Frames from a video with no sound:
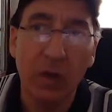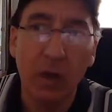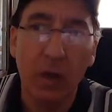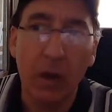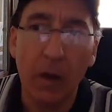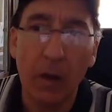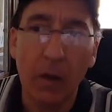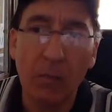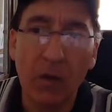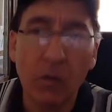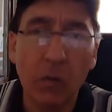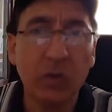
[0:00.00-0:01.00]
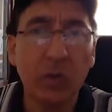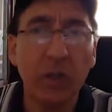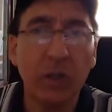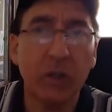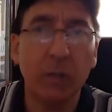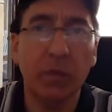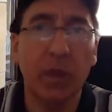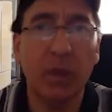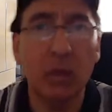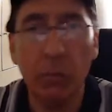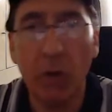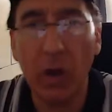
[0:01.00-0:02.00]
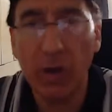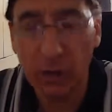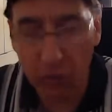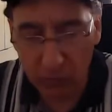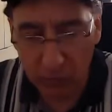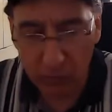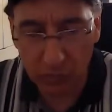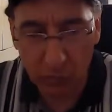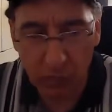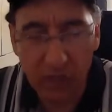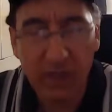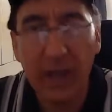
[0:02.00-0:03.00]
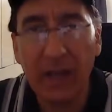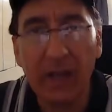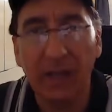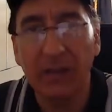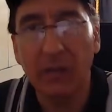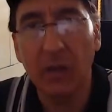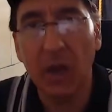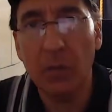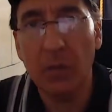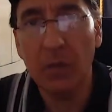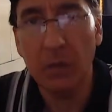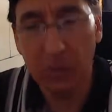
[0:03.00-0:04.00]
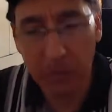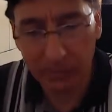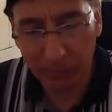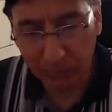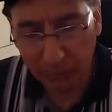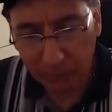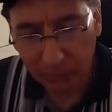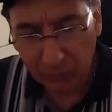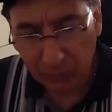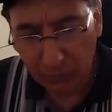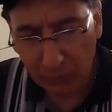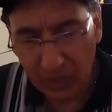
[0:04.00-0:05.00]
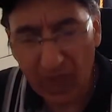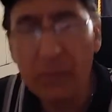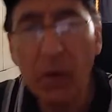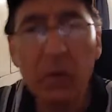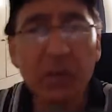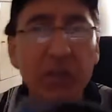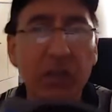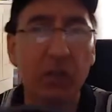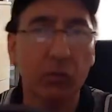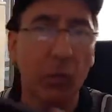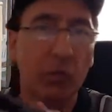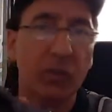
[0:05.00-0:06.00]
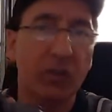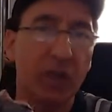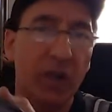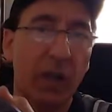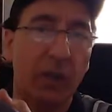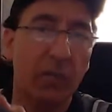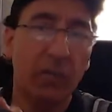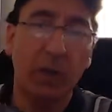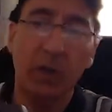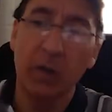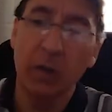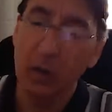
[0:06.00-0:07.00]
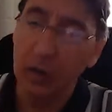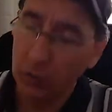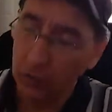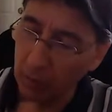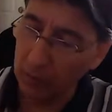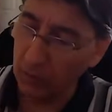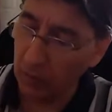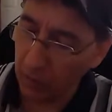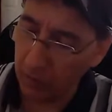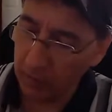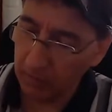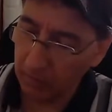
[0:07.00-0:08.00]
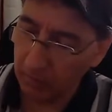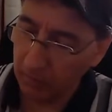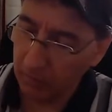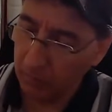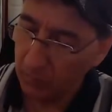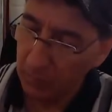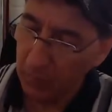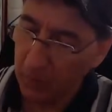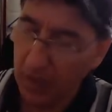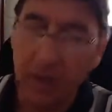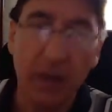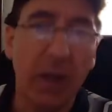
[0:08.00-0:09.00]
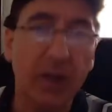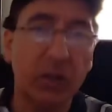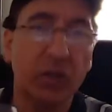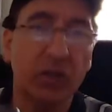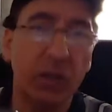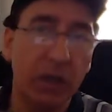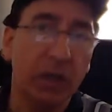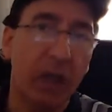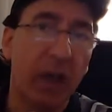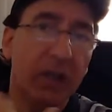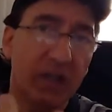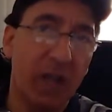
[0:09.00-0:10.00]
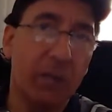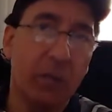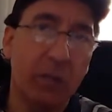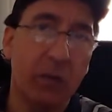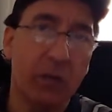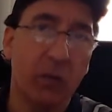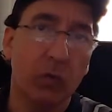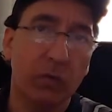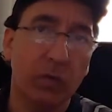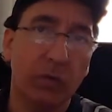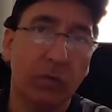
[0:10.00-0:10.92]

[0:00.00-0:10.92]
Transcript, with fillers: Um, it also lets the potential buyer know too is what you're getting. I mean, um, if I was to just throw this there, turn it on, and you see, I snap a picture of it